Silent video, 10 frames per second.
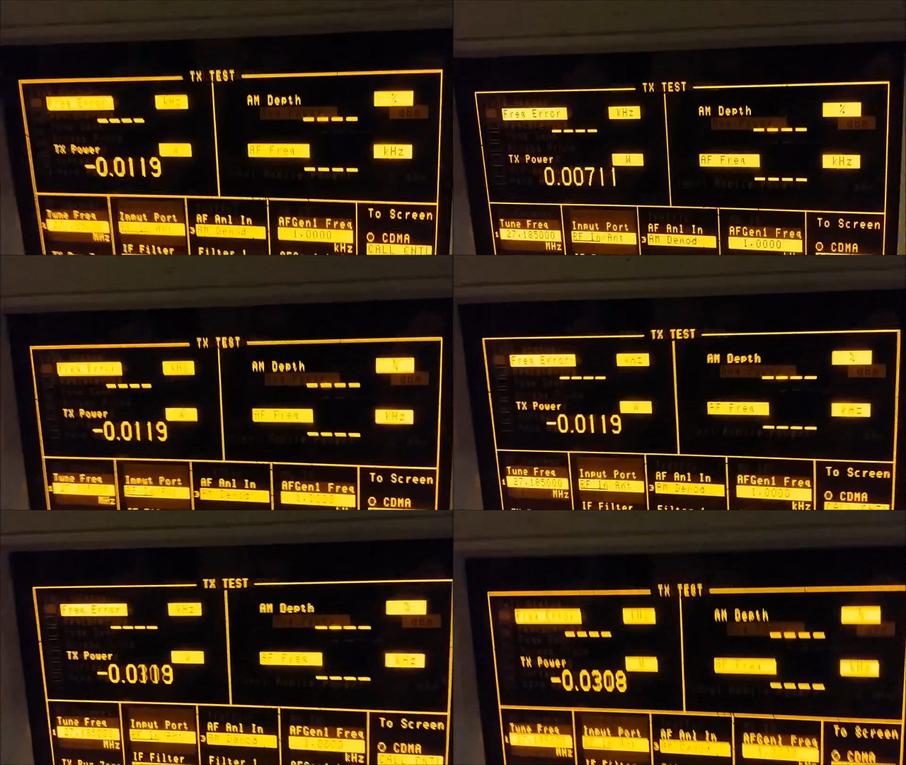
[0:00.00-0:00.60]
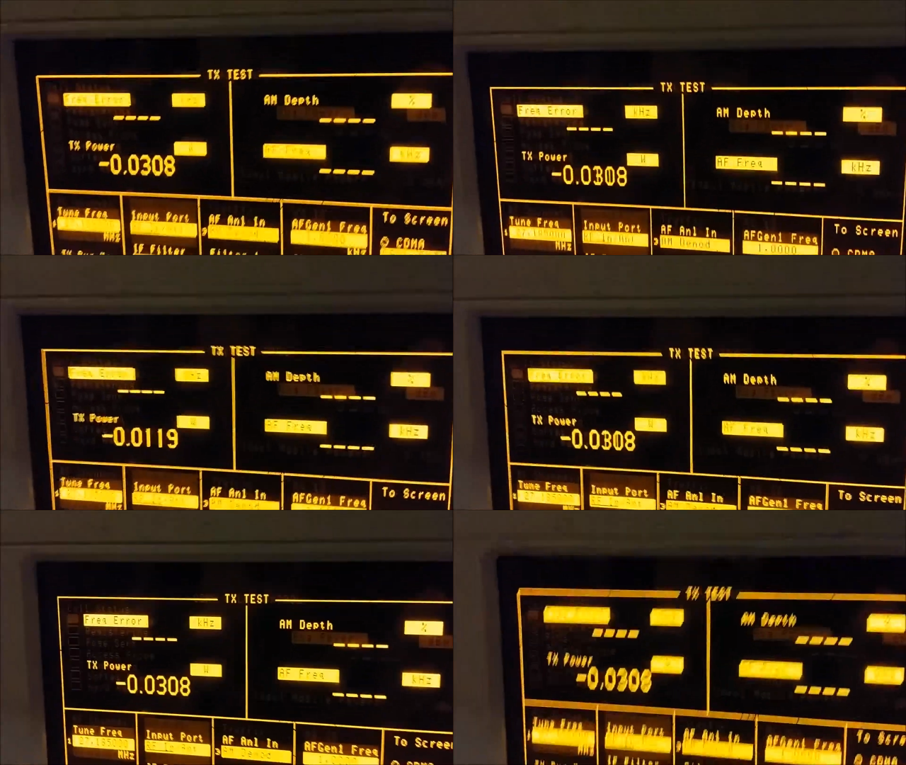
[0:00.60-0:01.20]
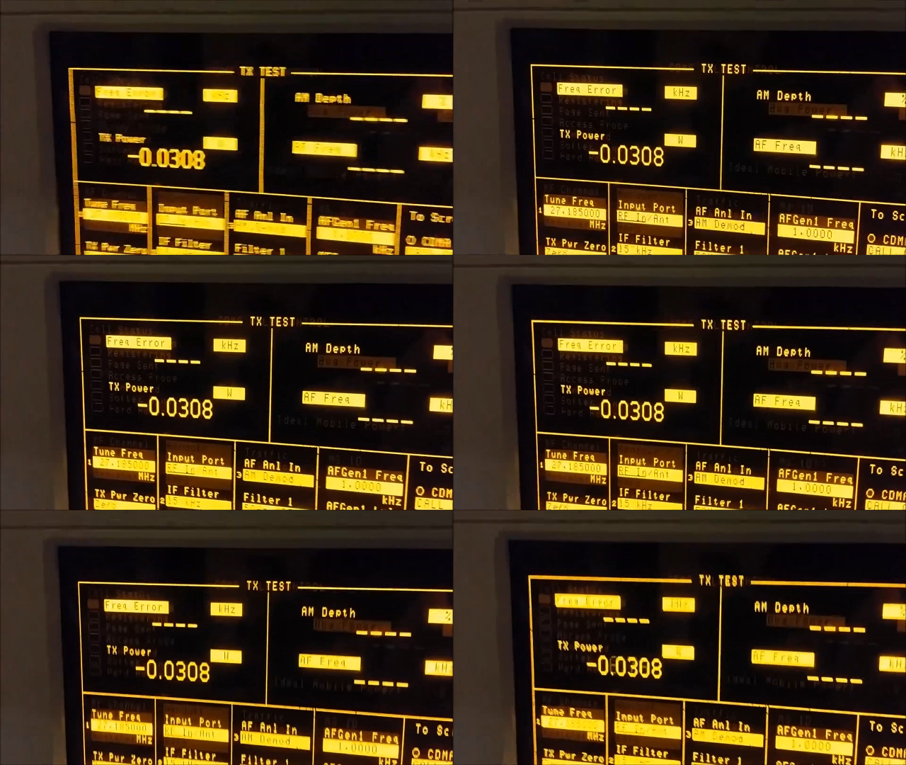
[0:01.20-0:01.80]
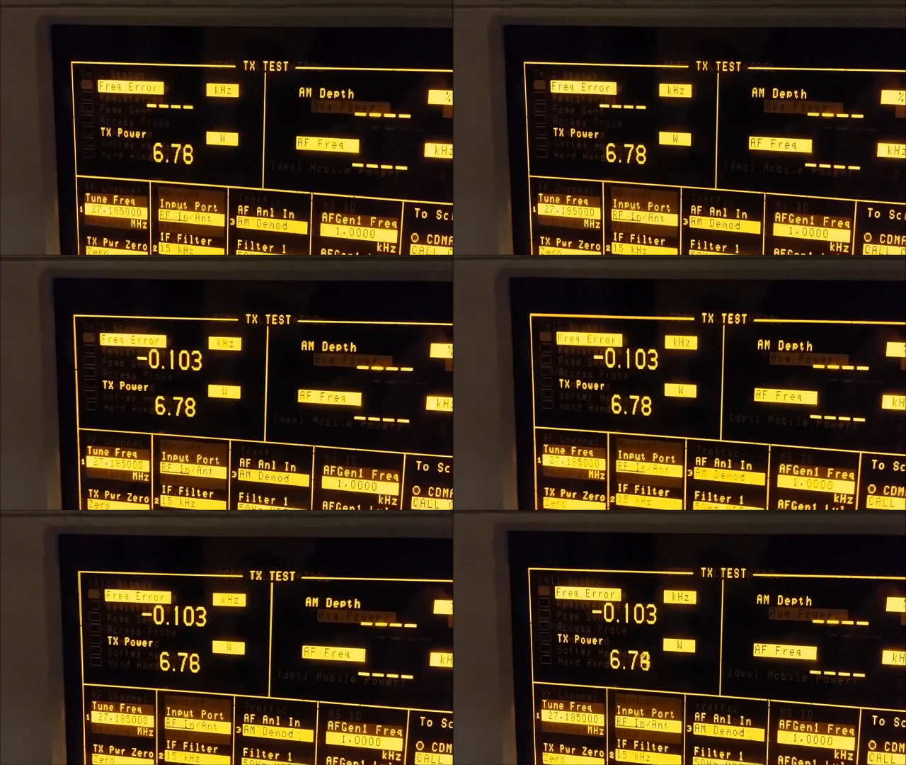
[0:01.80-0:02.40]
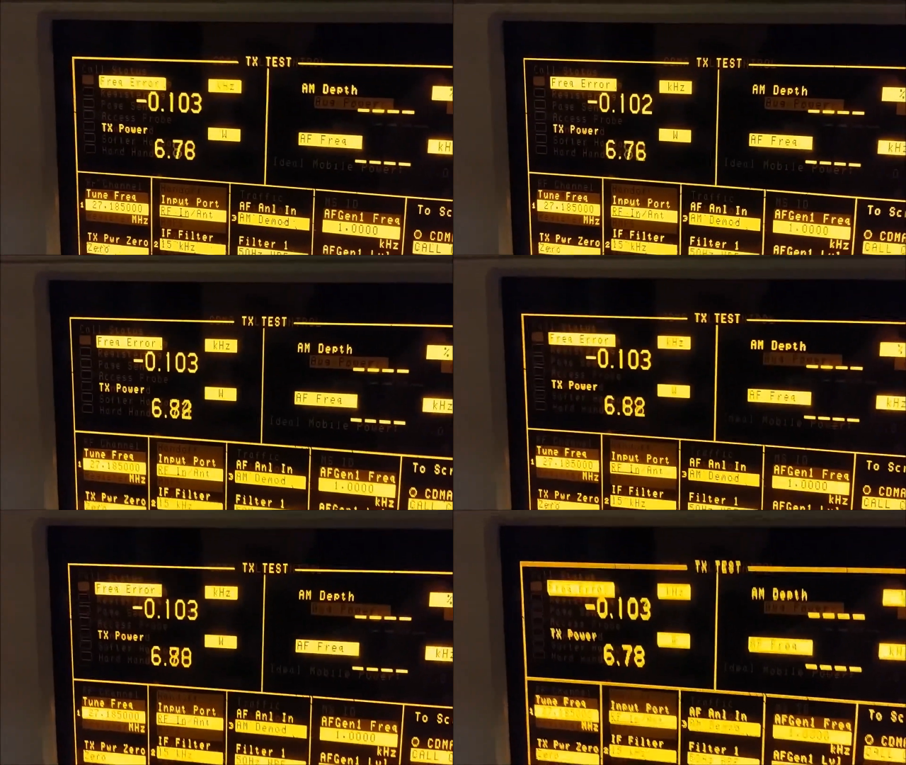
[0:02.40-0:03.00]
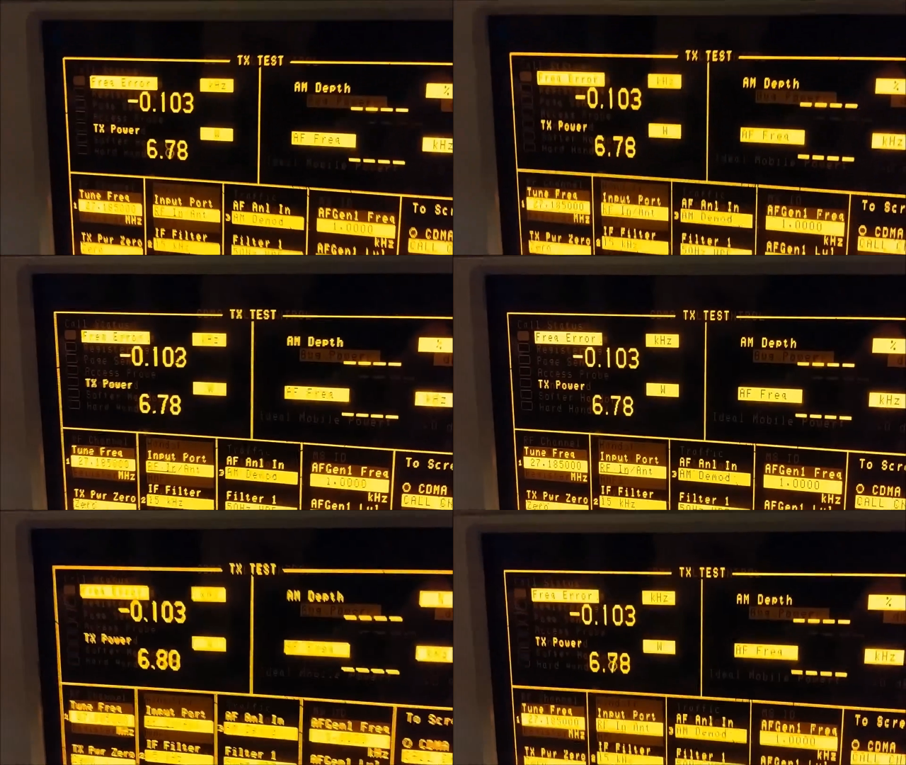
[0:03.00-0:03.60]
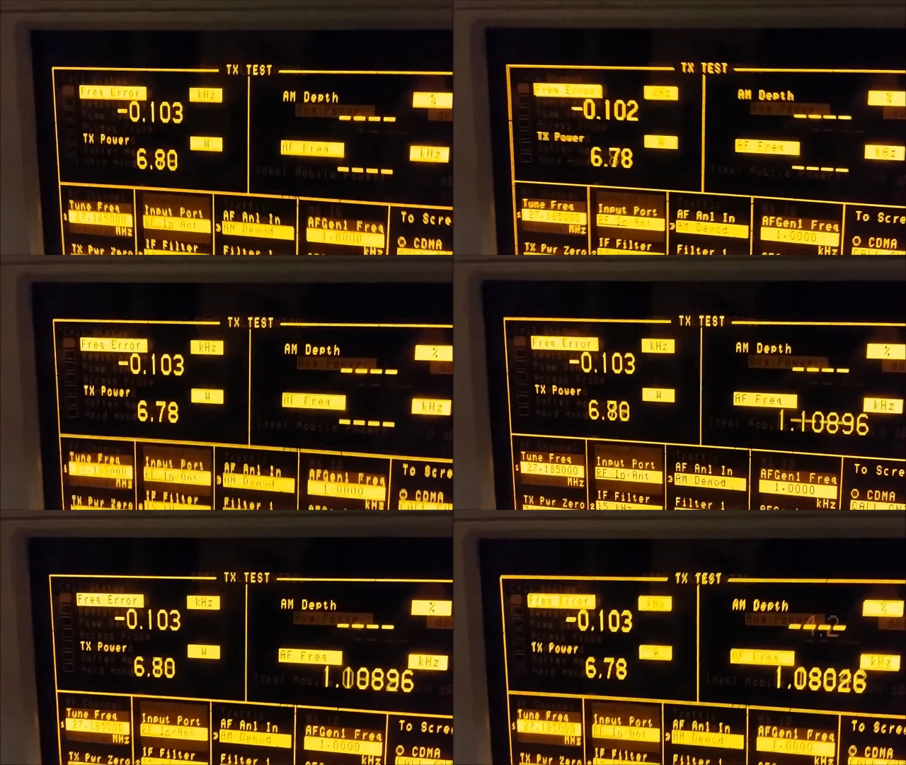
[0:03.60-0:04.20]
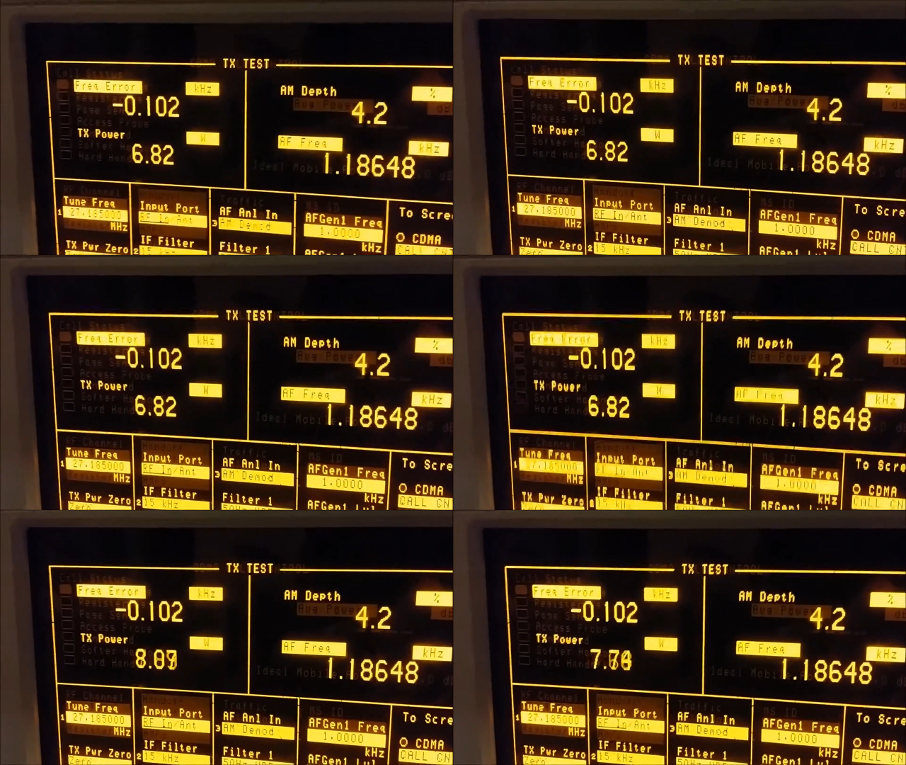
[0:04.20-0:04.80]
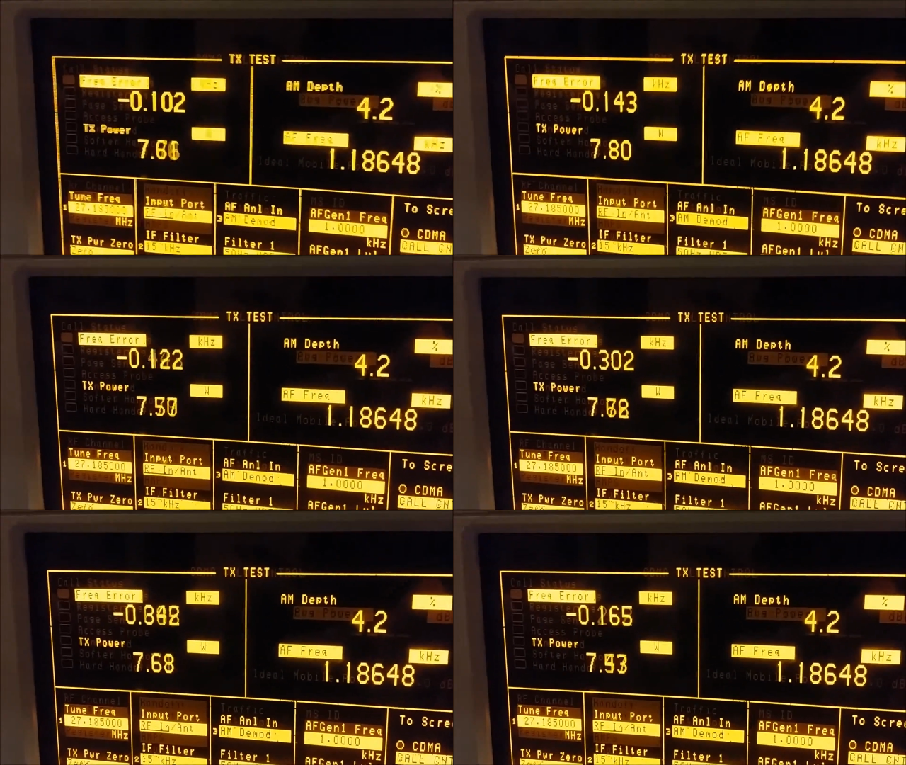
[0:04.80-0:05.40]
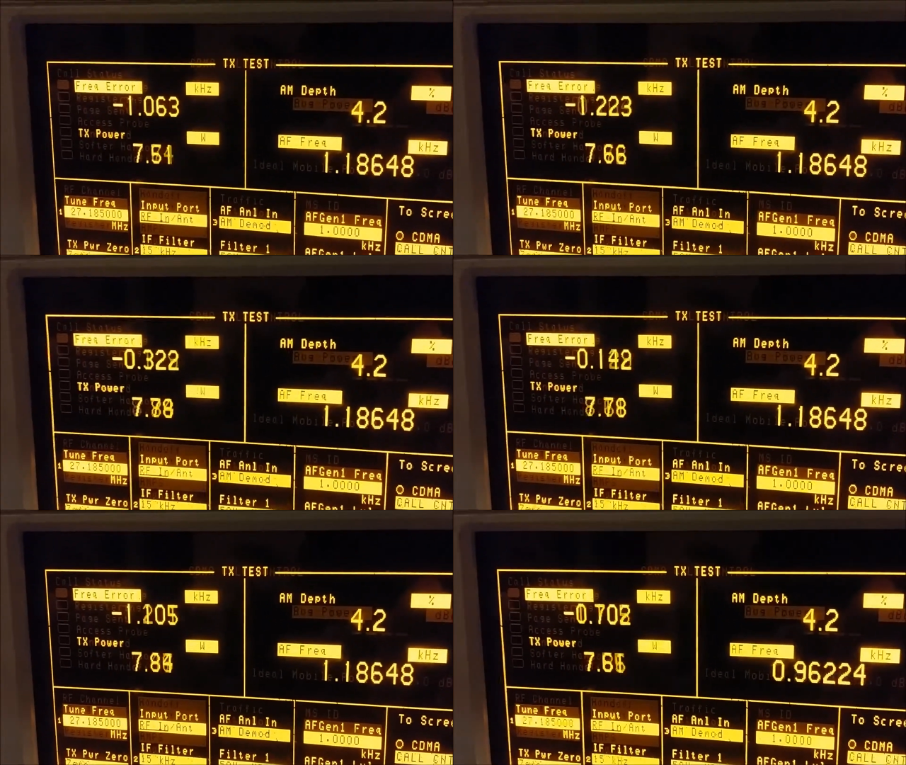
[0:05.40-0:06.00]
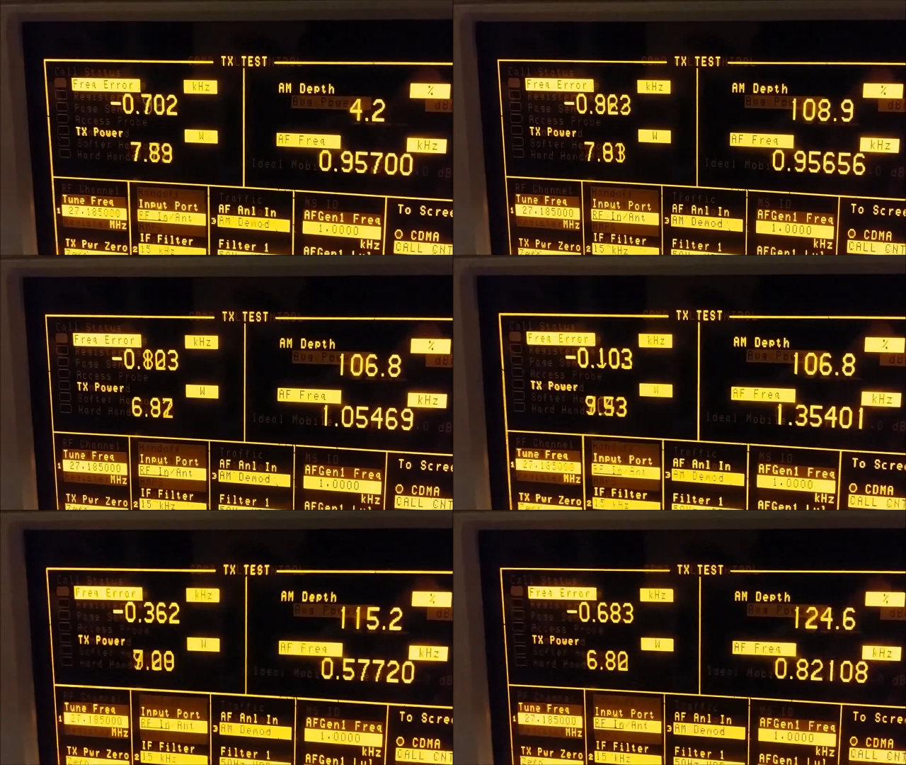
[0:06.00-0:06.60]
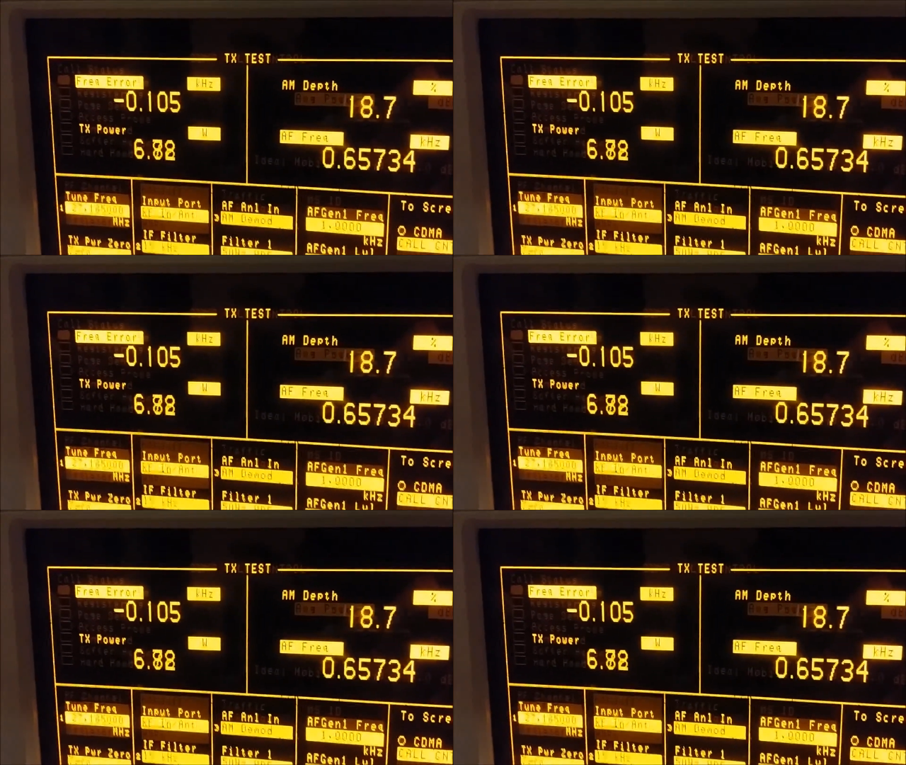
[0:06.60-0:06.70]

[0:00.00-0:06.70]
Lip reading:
[unreadable: no face in view]